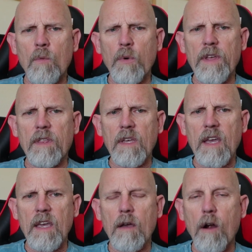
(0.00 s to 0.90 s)
with
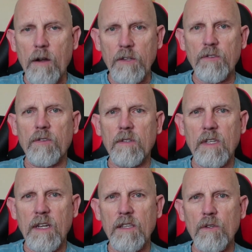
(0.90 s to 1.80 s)
a harness
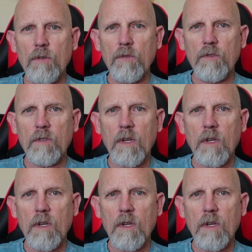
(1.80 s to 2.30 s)
that I use.